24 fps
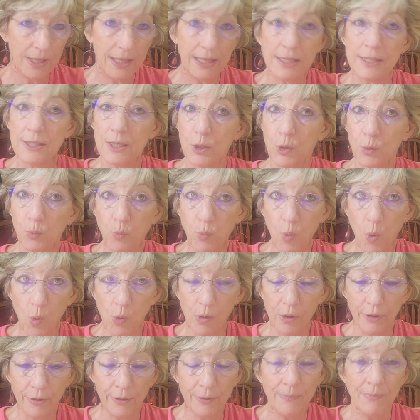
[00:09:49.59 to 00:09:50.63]
it's in a
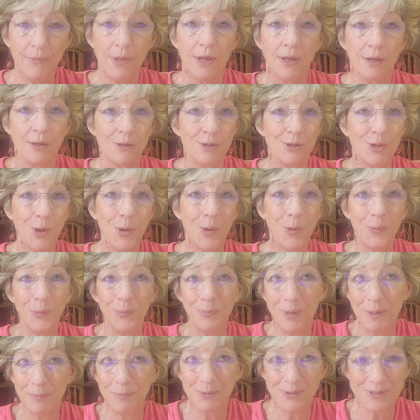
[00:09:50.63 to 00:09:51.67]
roller. So
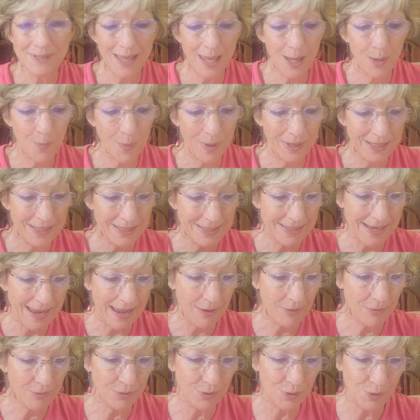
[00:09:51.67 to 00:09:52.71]
people say, when in
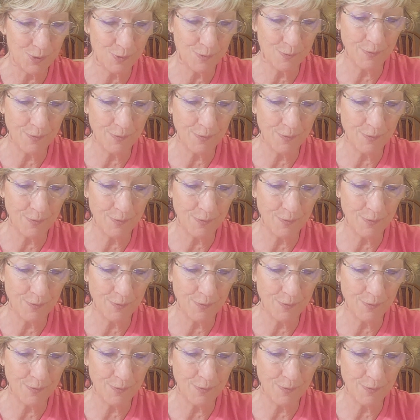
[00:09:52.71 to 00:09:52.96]
doubt, use